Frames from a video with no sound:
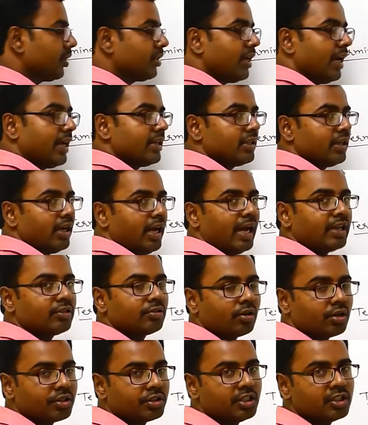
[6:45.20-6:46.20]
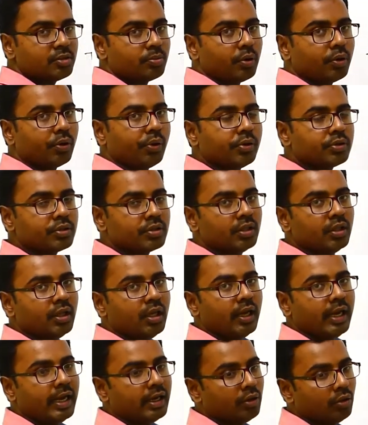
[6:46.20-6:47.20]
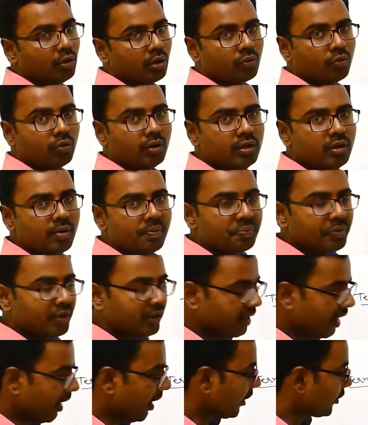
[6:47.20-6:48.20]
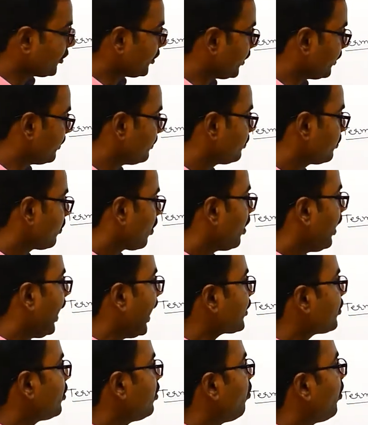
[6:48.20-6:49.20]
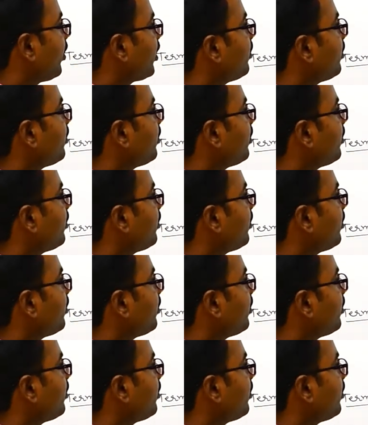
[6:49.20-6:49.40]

is acceleration is produced in downward direction. Actually what